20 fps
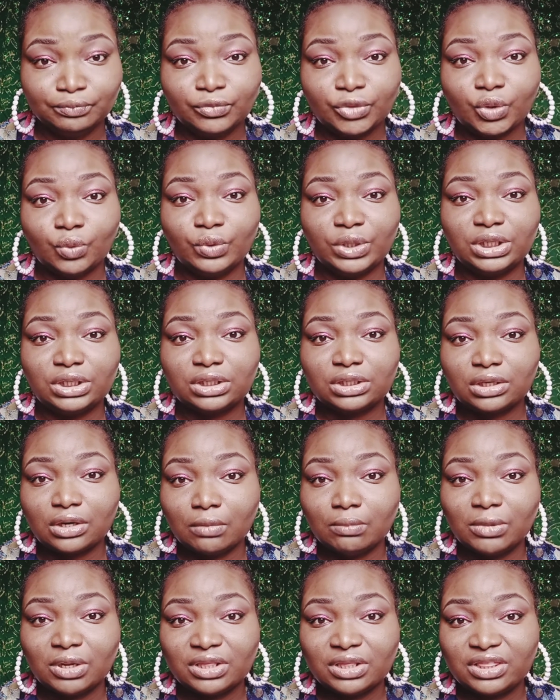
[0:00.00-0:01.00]
With
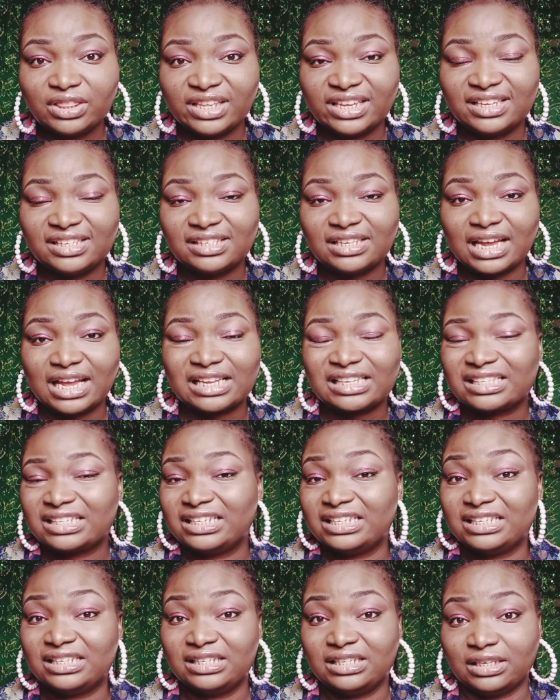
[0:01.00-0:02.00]
common things as
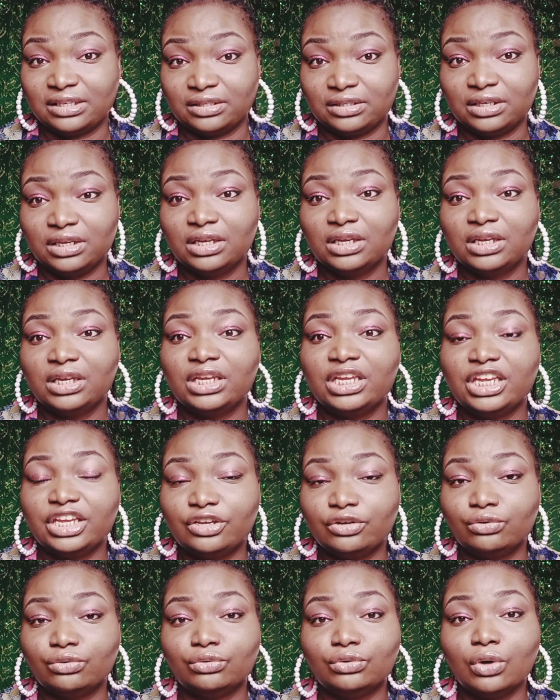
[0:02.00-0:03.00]
kissing, it
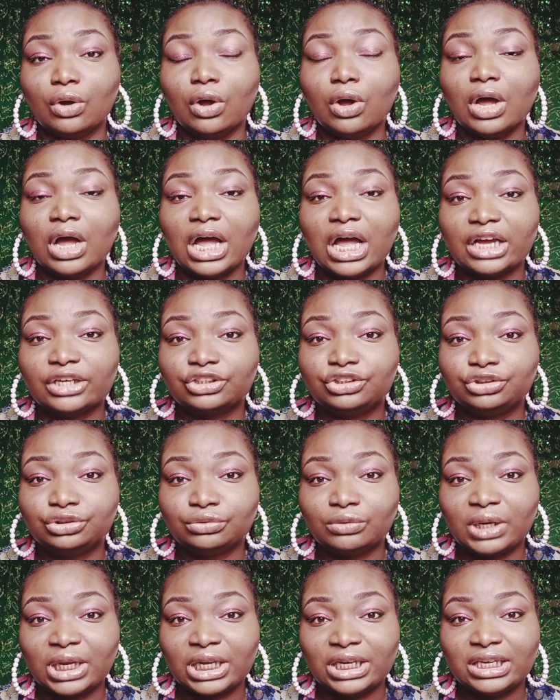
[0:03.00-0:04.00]
could
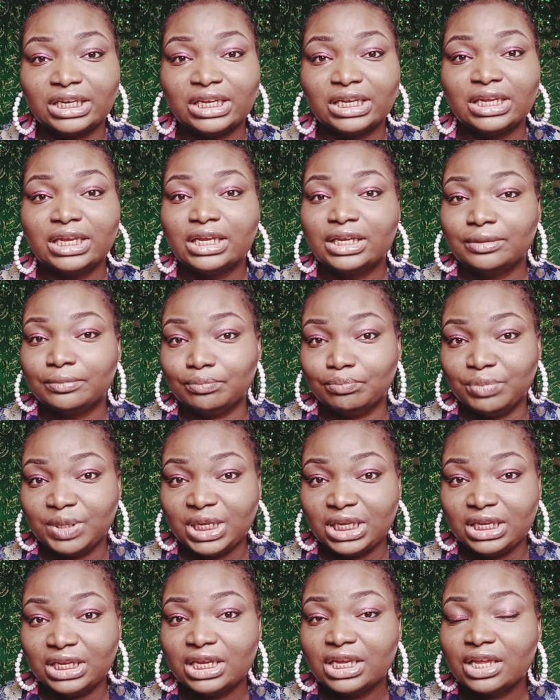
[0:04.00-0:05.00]
actually
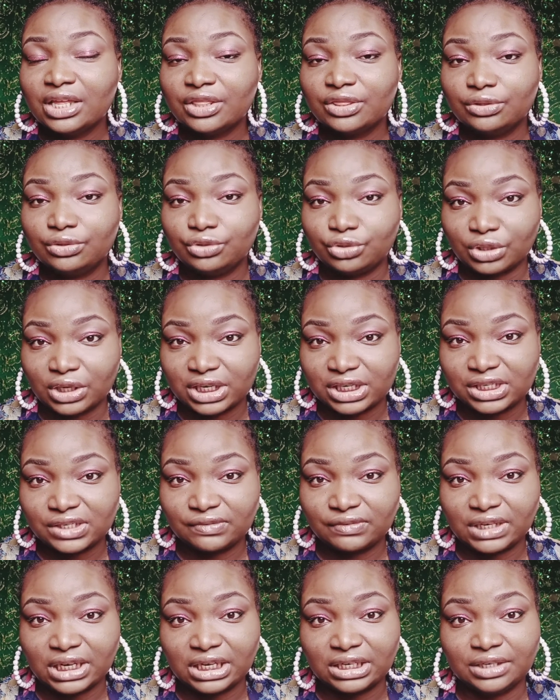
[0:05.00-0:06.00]
be
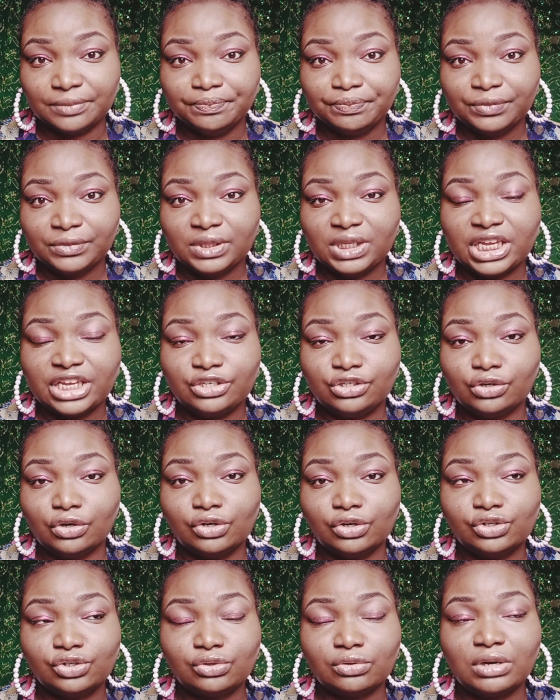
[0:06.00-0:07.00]
transferred. Then you
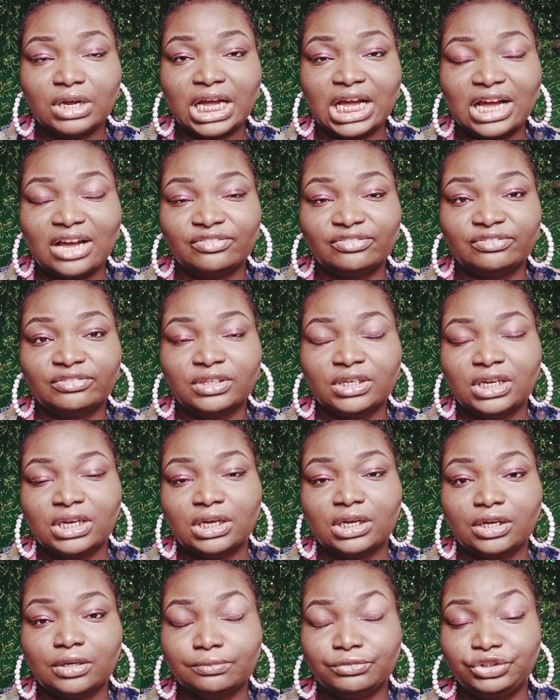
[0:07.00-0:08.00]
also have
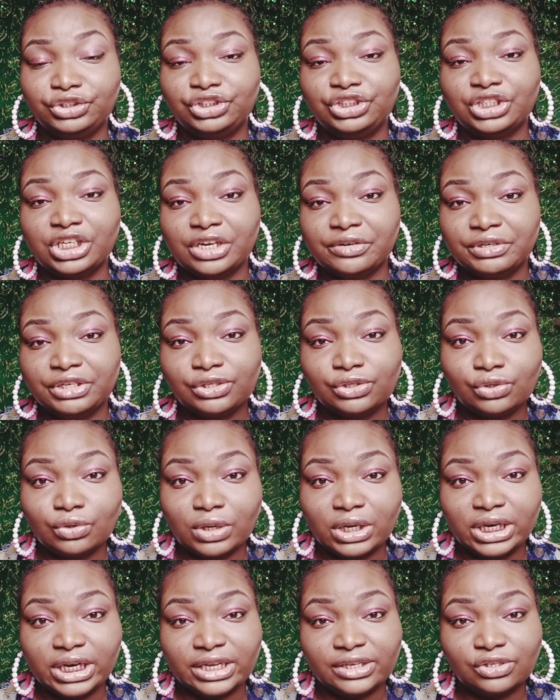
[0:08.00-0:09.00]
sharing
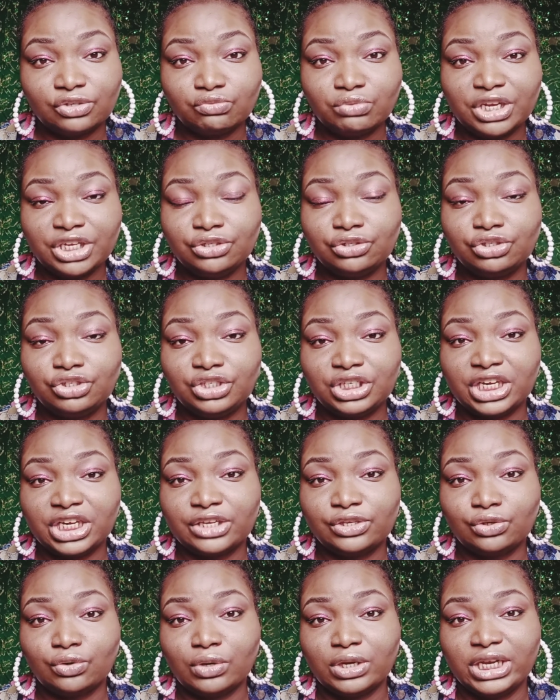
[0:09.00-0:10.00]
toilets. When you share
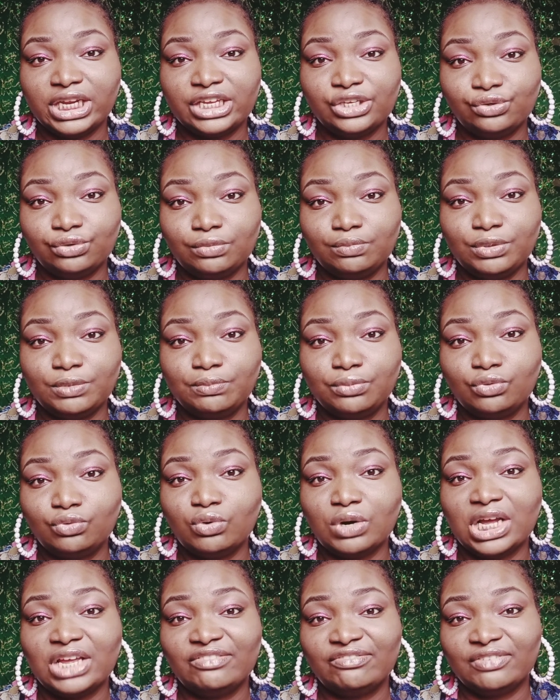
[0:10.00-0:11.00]
toilets with people who
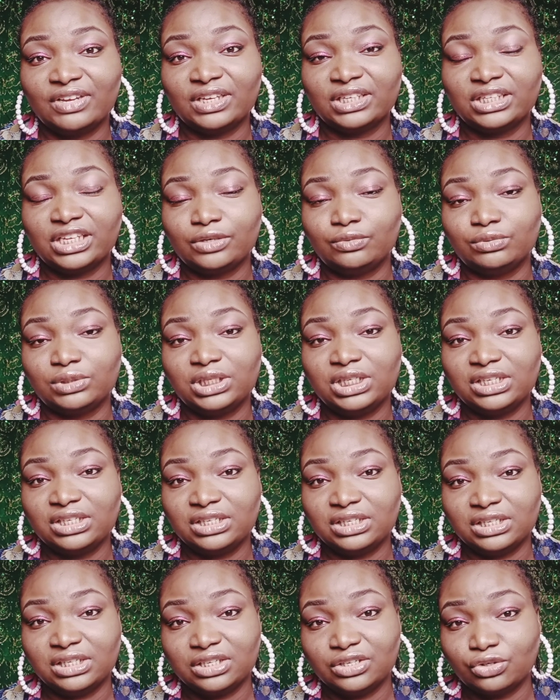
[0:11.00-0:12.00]
are infected with this
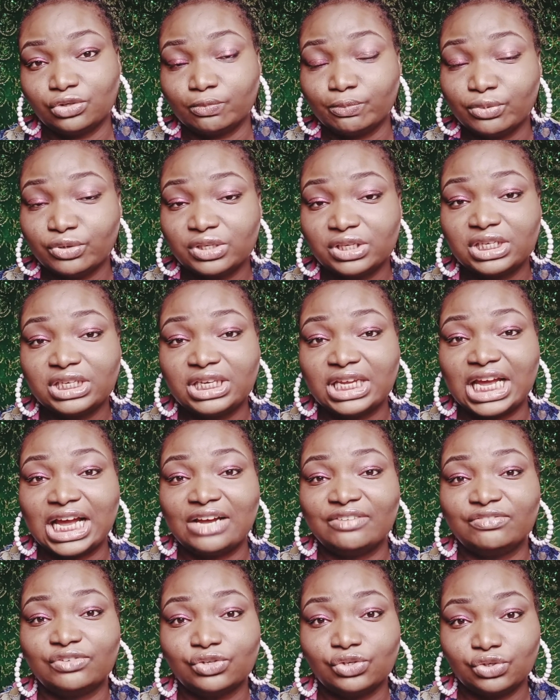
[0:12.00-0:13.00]
disease, supposing they have
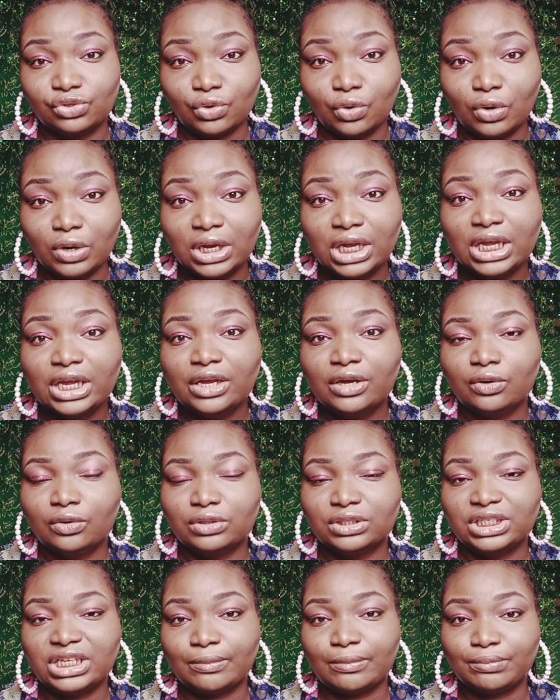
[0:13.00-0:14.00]
a sore on
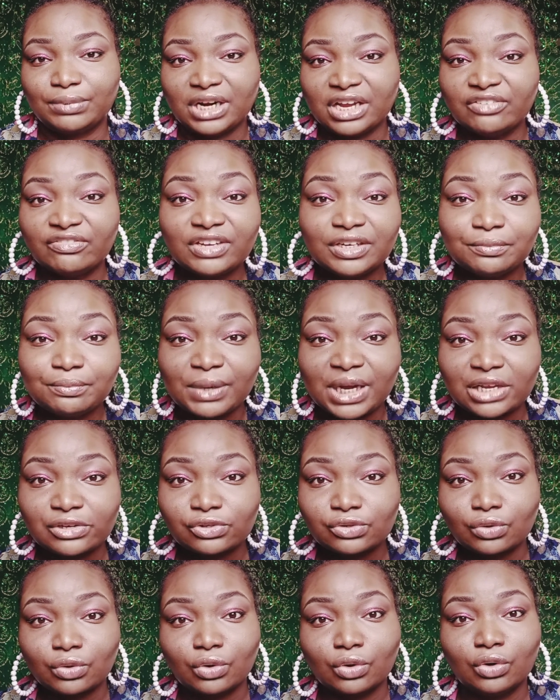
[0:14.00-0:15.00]
their private parts
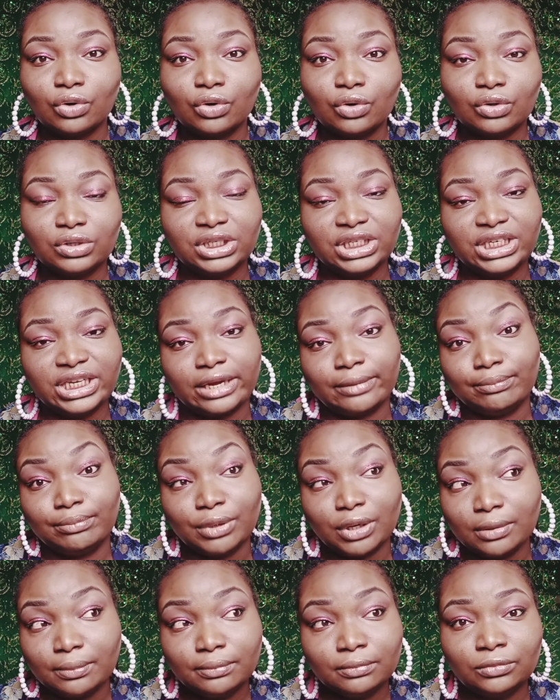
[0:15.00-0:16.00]
or on their
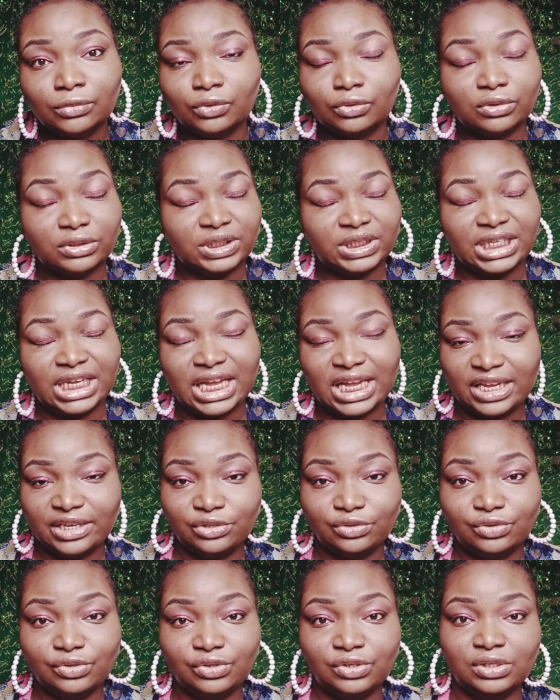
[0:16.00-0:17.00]
bum or on their
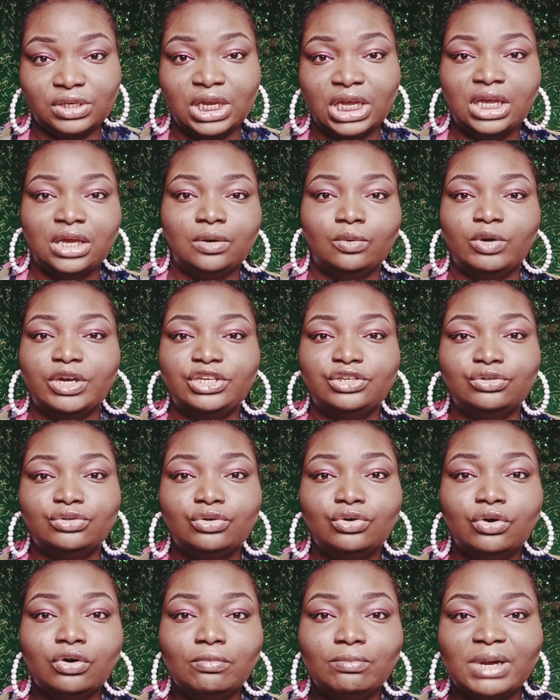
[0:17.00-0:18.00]
anus, when you
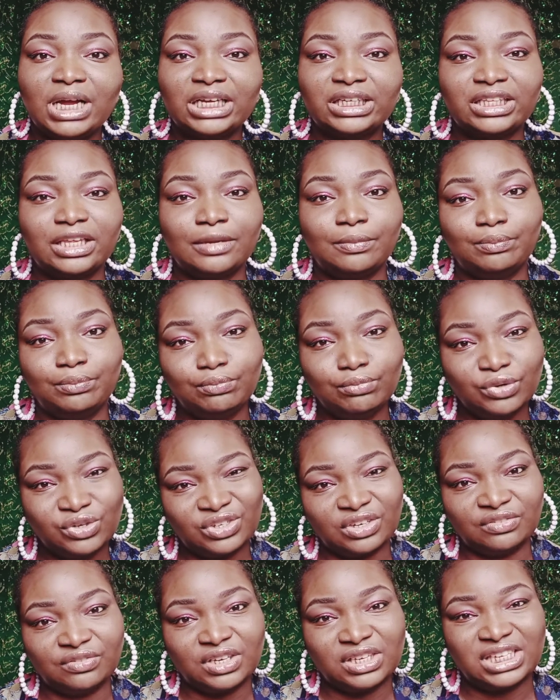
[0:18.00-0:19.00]
go back, most
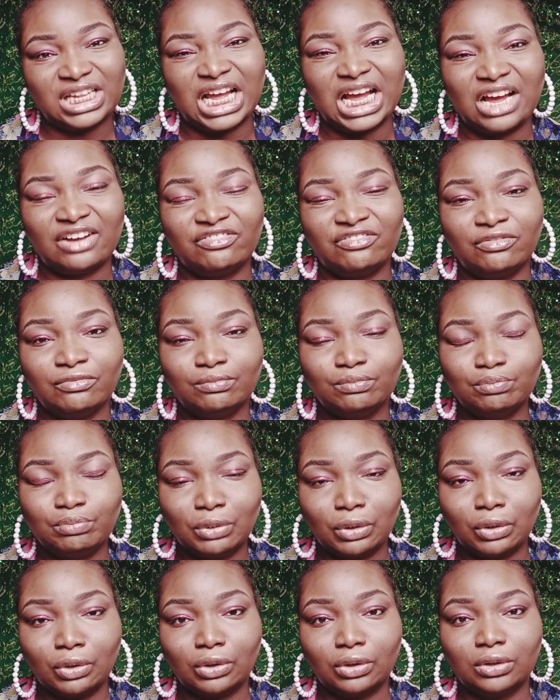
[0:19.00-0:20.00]
of us that have
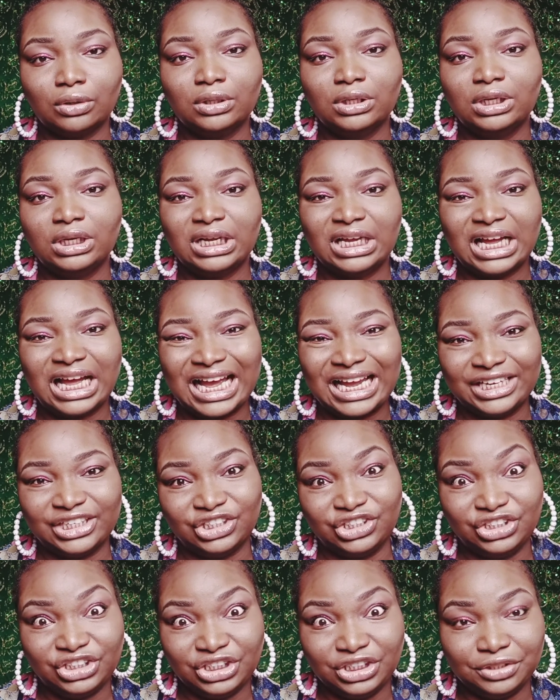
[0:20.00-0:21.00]
poor
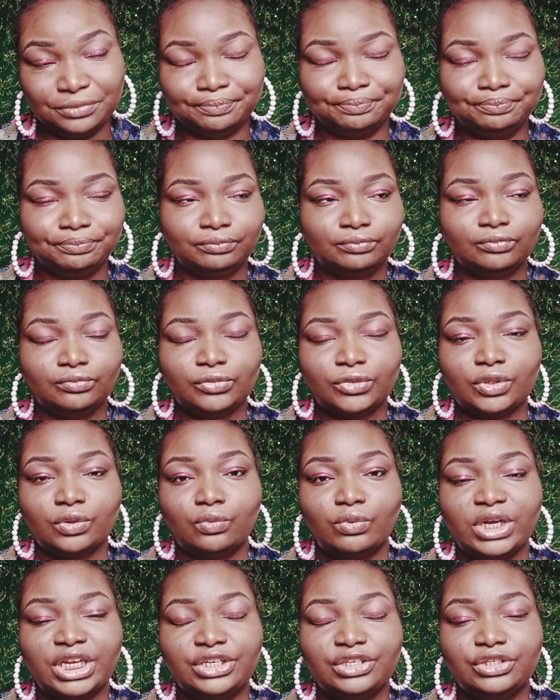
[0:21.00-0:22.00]
hygiene,
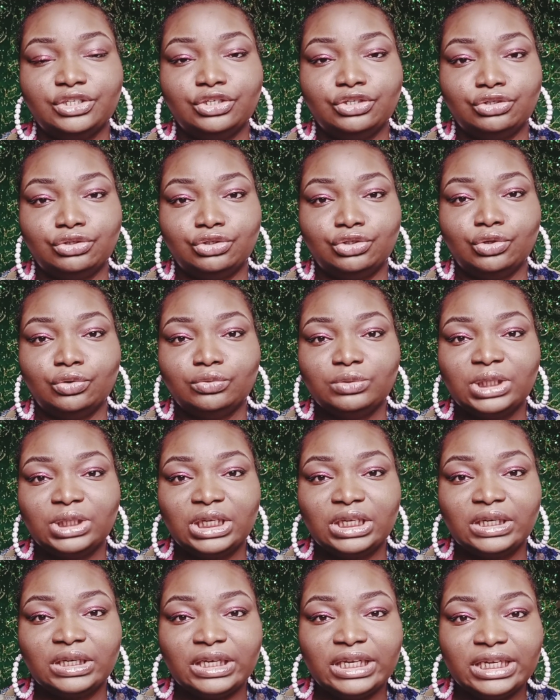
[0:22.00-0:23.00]
when you don't
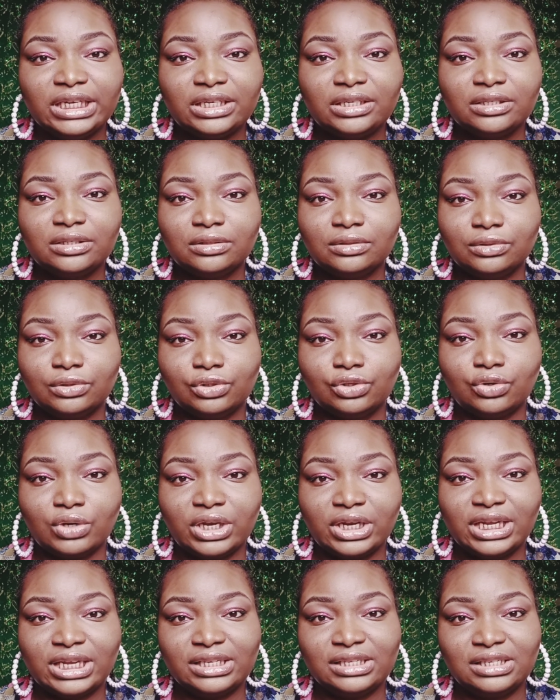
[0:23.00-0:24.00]
clean the
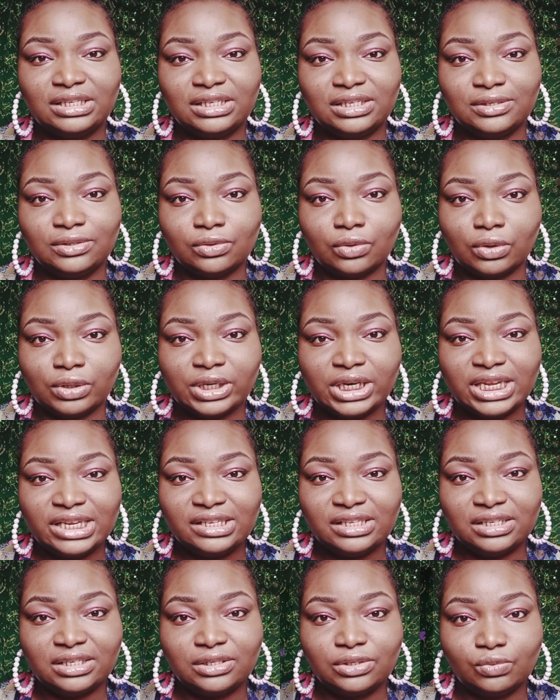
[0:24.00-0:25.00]
toilet seat or lace
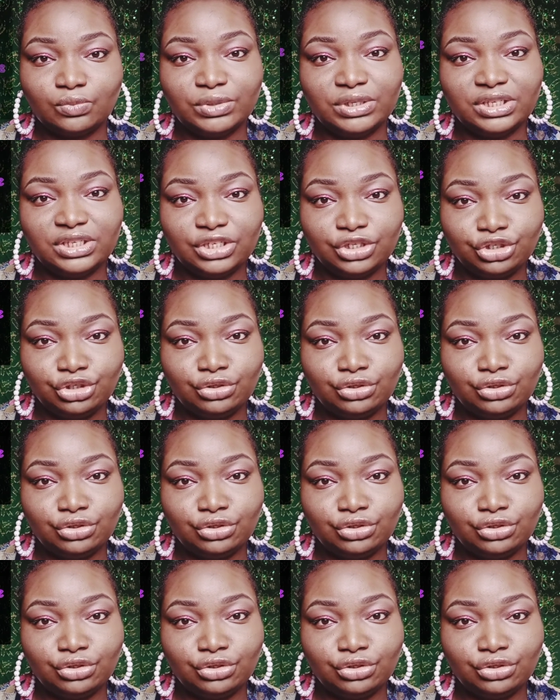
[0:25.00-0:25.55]
it with tissue